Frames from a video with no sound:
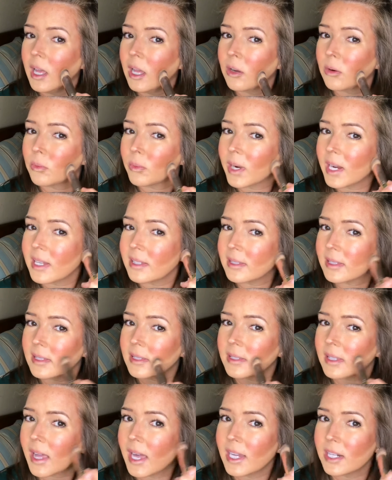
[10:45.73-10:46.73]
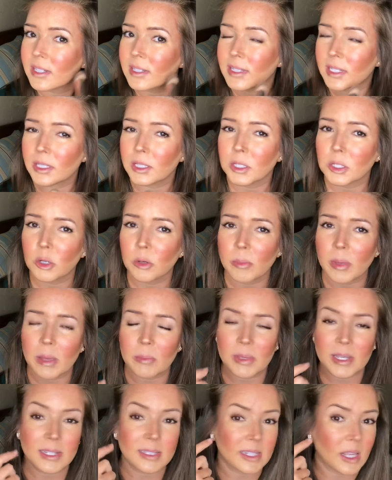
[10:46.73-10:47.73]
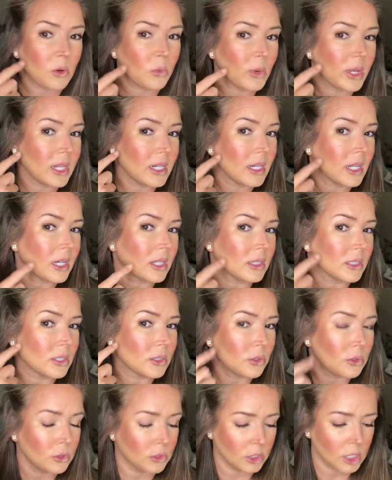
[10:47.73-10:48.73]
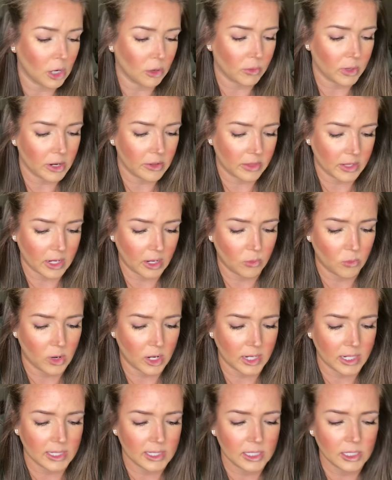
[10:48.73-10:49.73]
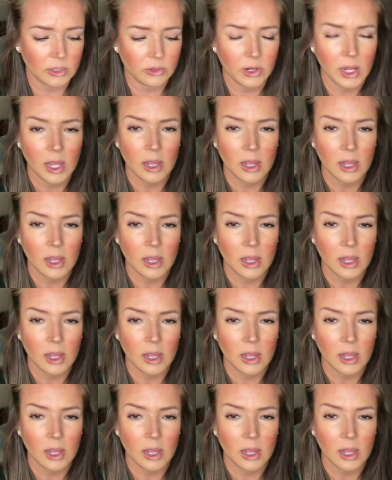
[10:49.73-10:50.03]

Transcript: raise this line just a little bit because I went a little lower than I wanted to.